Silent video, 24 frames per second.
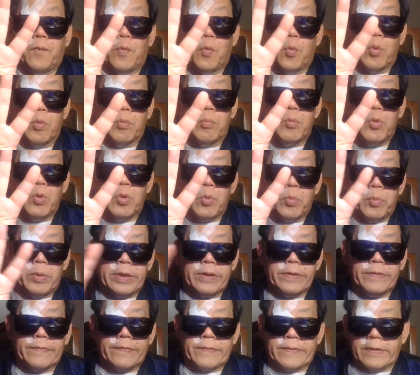4 more
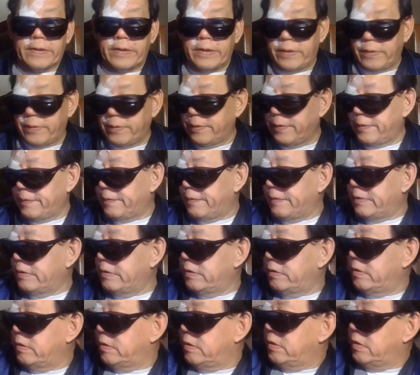weeks to go.
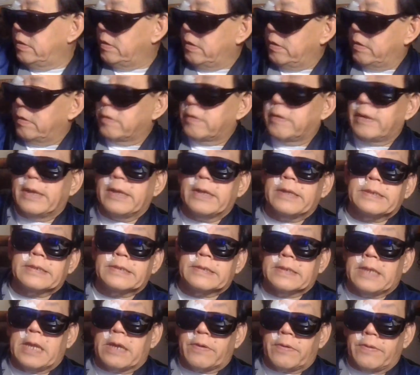Uncle Al's
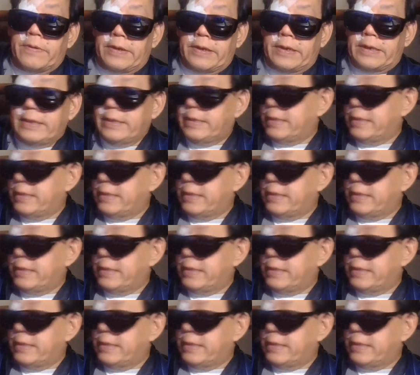not going to